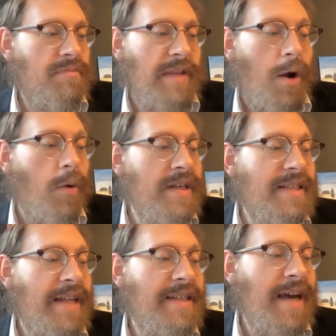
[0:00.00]
that always
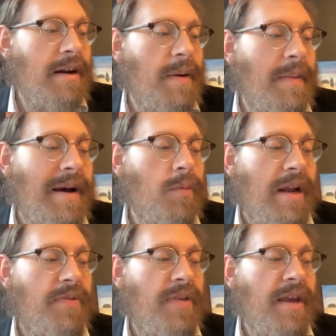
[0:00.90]
stands out in my mind when
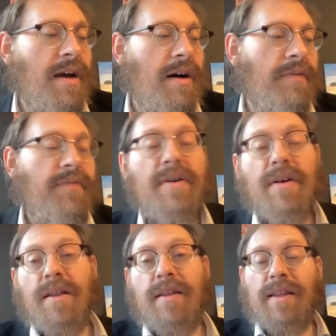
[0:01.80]
I think of
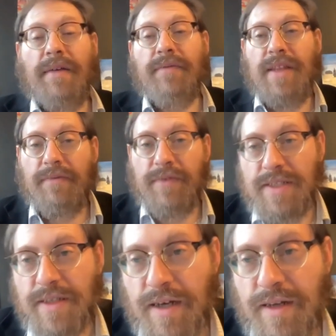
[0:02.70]
the 11th day of
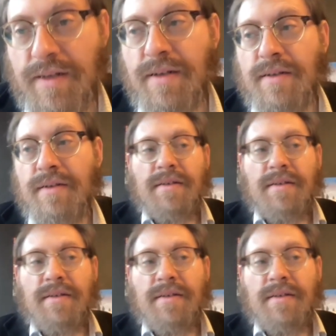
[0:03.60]
Nisan